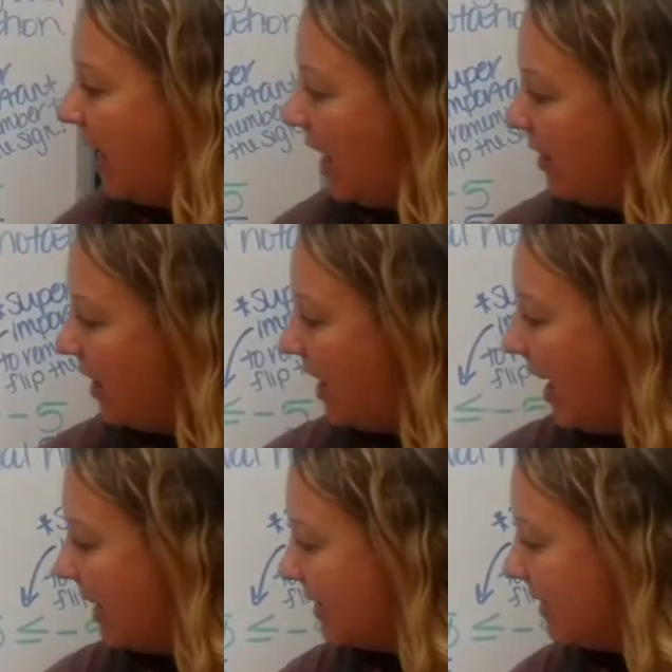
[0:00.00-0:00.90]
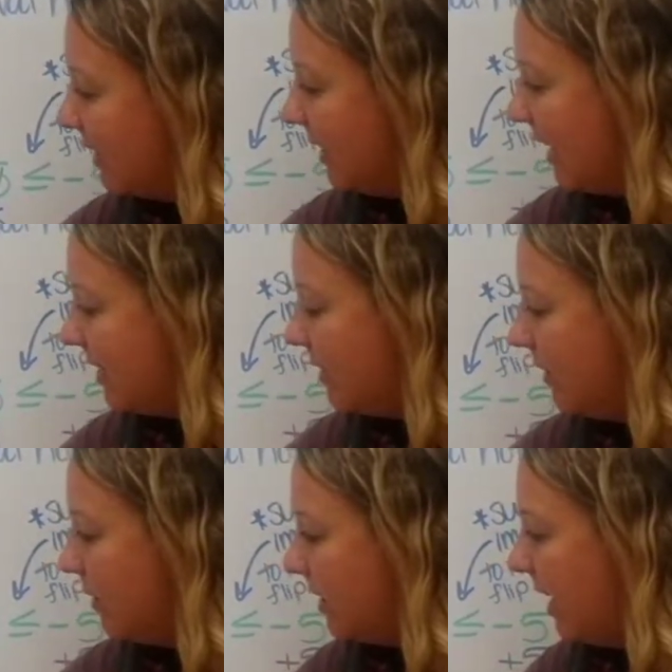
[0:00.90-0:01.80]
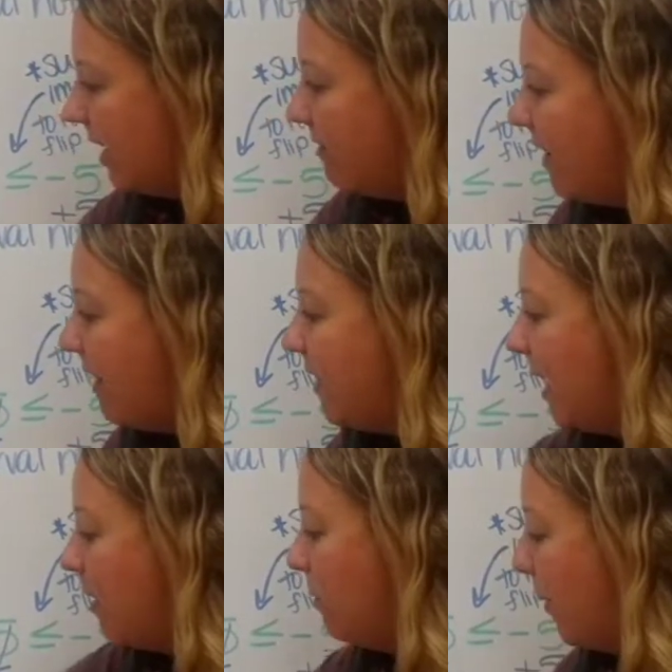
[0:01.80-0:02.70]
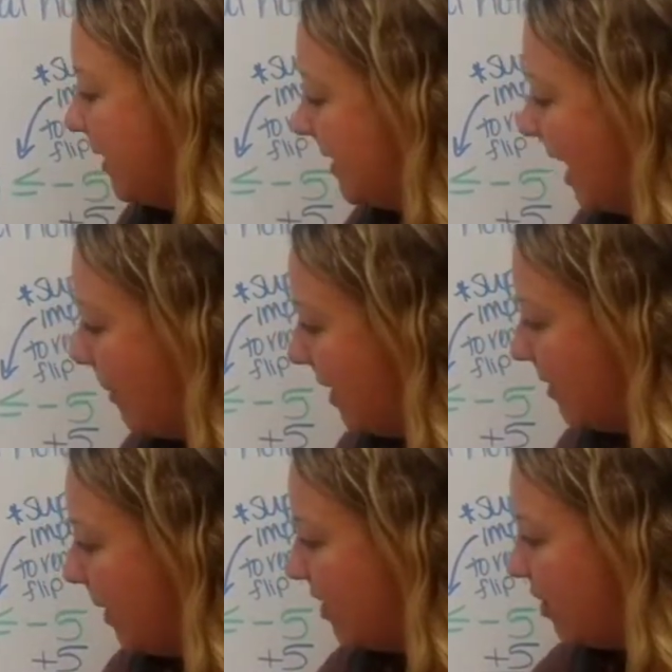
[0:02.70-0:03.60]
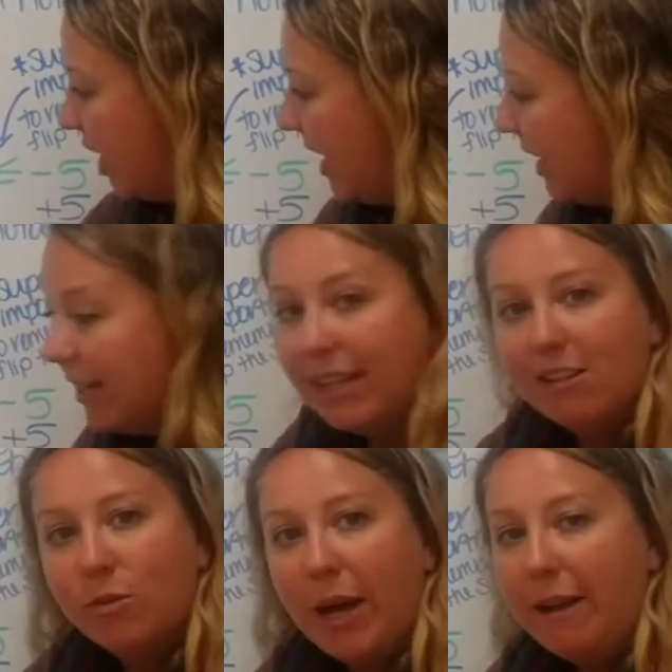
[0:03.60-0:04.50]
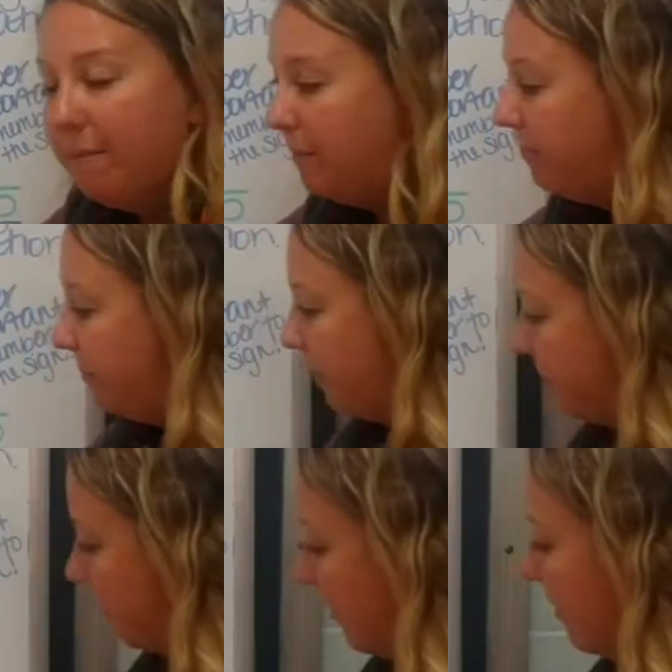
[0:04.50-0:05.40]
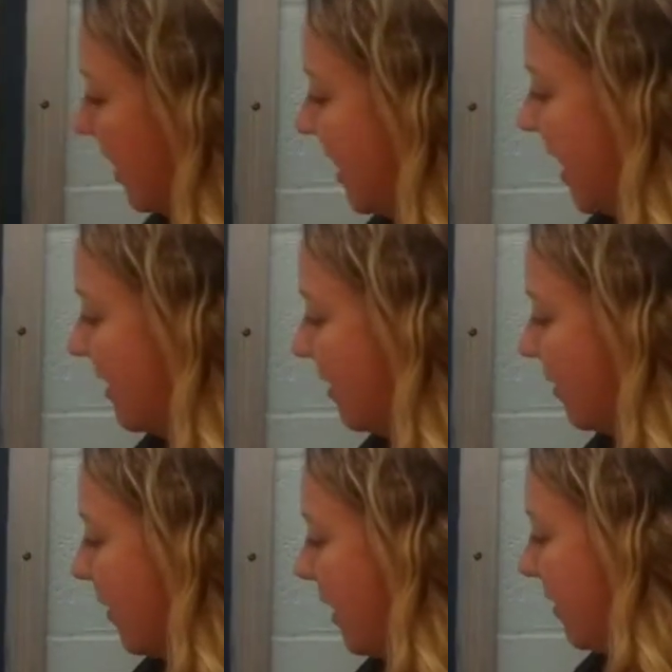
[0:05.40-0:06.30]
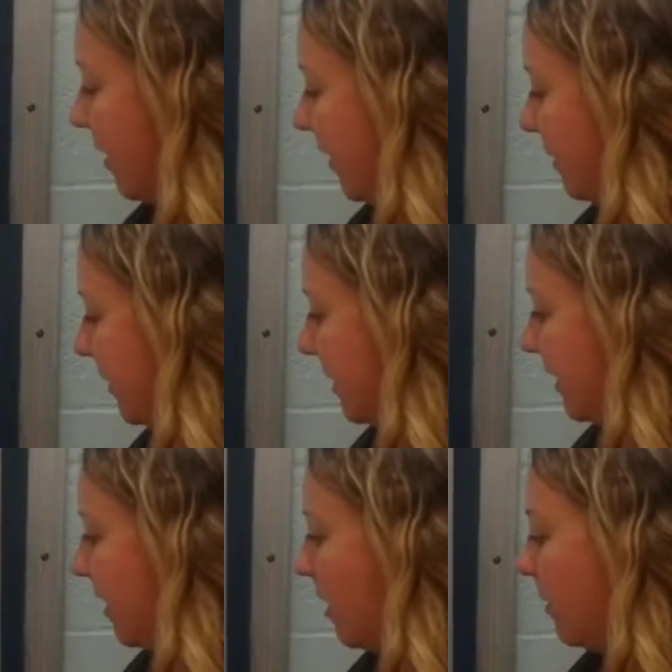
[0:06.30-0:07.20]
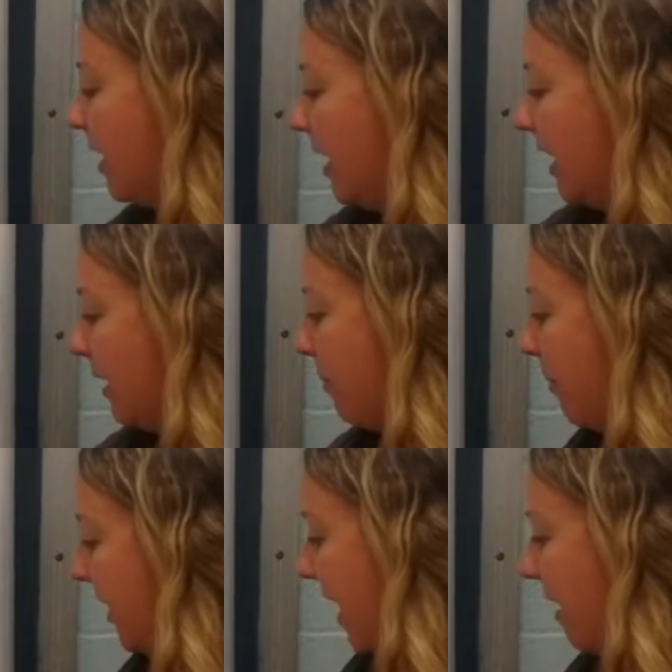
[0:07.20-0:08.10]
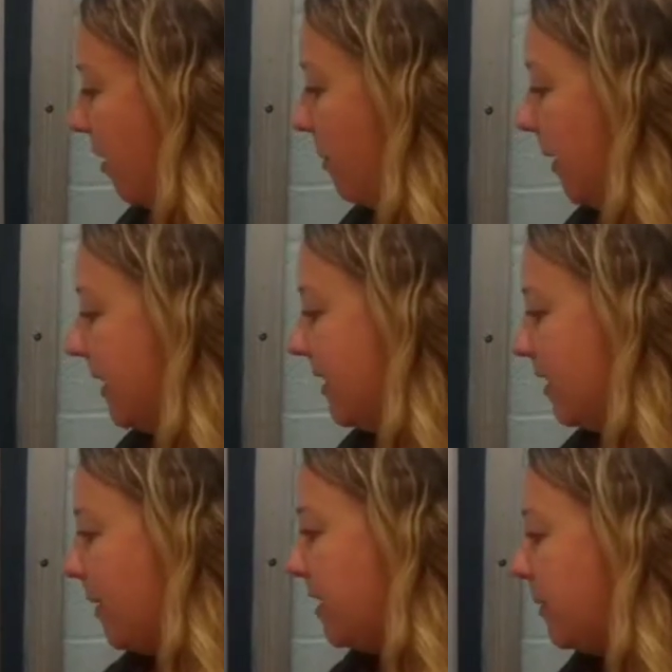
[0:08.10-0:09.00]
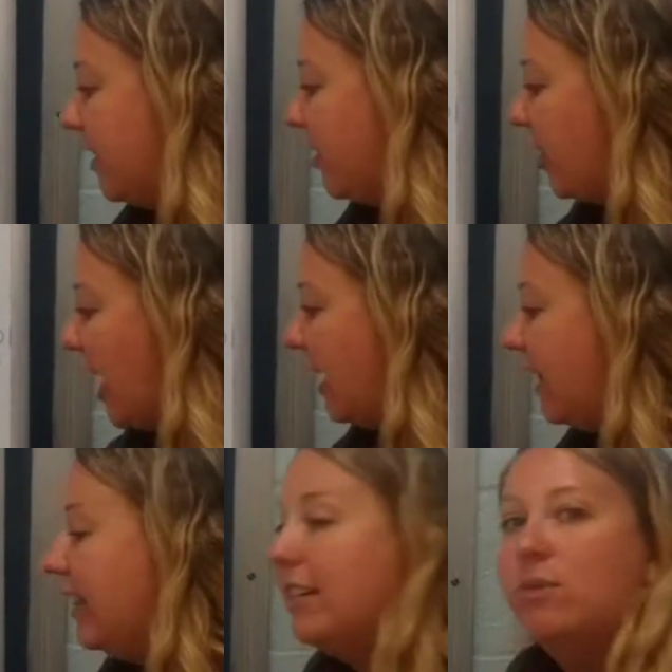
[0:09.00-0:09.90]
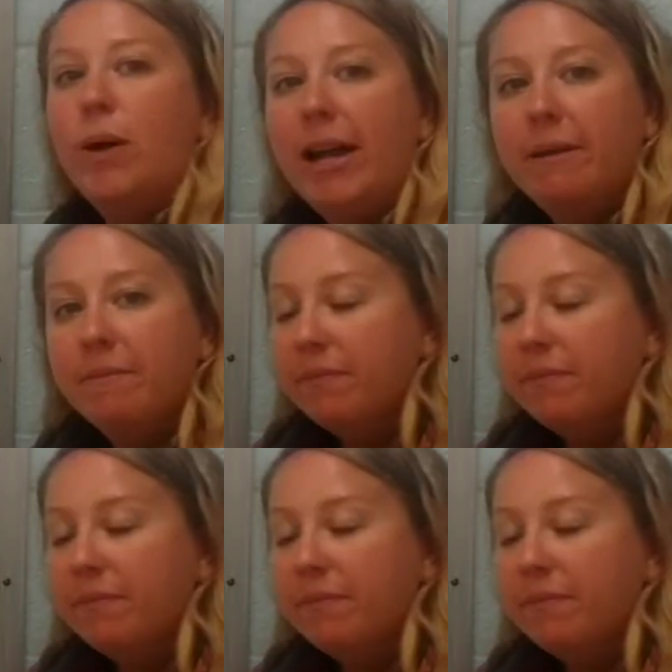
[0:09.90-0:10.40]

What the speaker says: And then x is less than or equal to negative 5, the arrow points that way, so I shade in this way. And x is greater than or equal to 0, the arrow points this way, so I shade in this way.